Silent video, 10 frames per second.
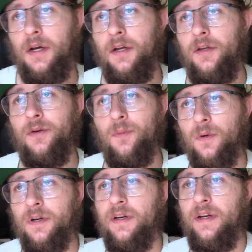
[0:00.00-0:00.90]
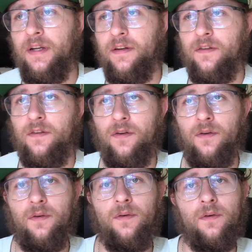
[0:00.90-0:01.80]
You would need
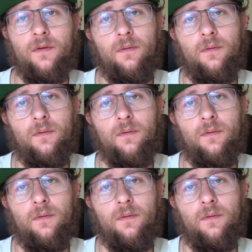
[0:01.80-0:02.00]
to